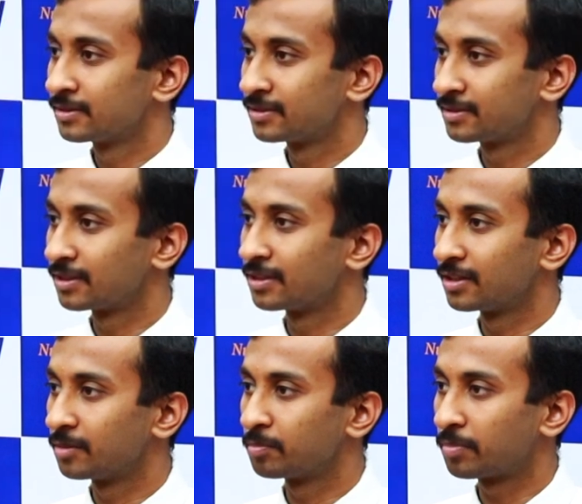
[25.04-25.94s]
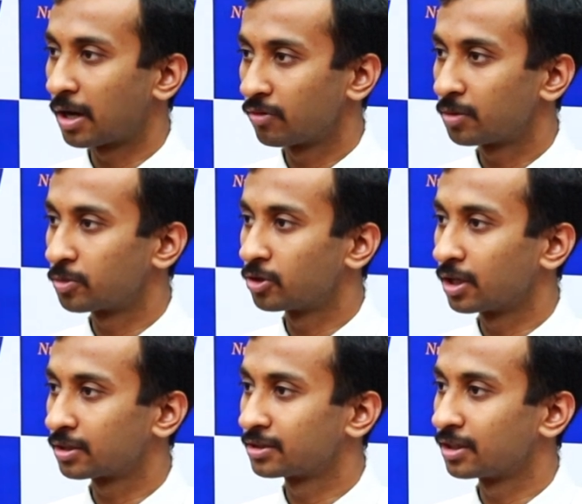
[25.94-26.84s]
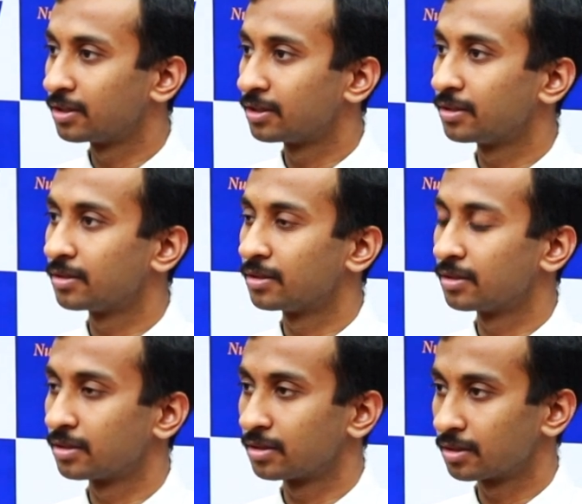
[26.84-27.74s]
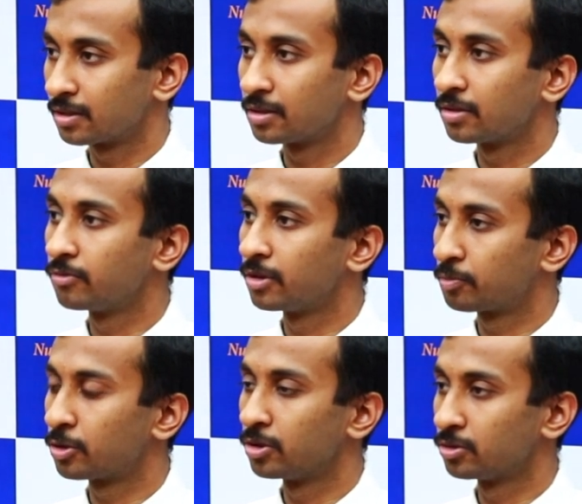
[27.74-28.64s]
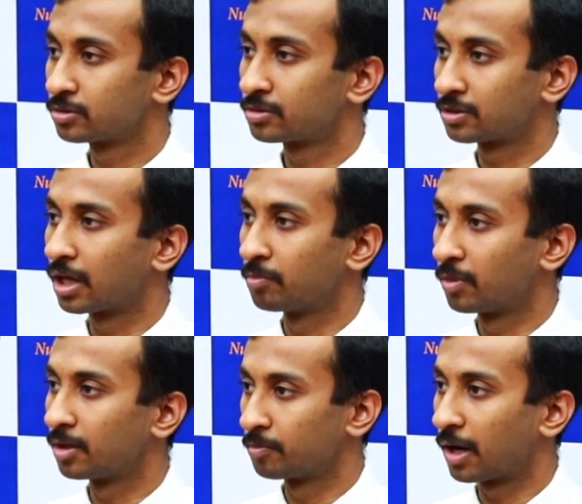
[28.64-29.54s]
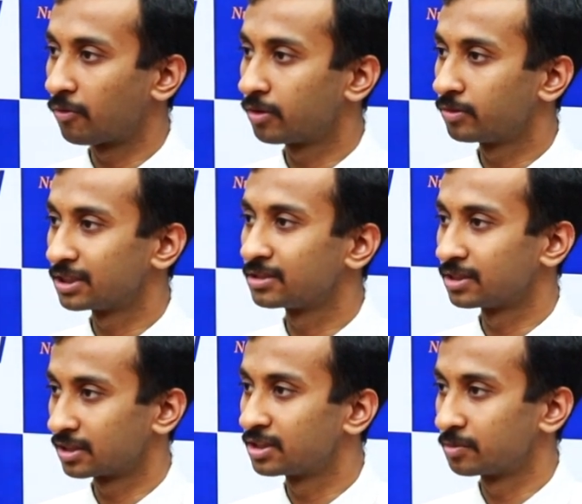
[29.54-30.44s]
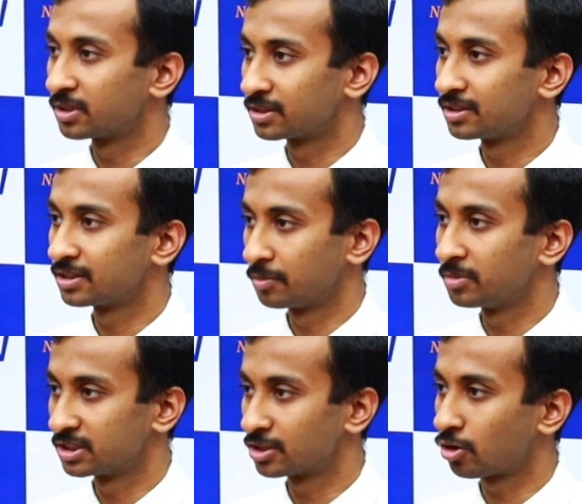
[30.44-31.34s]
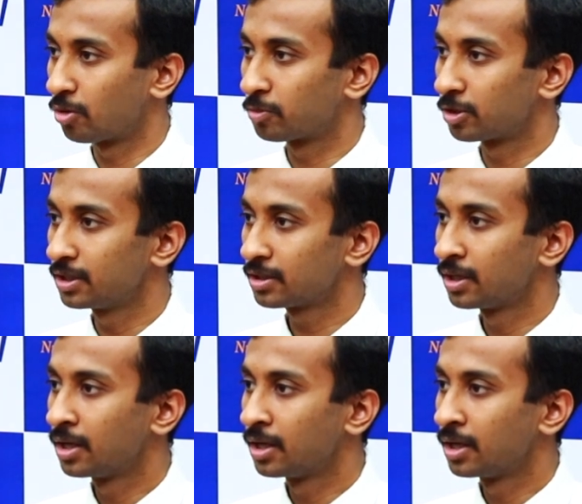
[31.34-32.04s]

Sir, in power production, we produce thermal power, which is 60% the major component.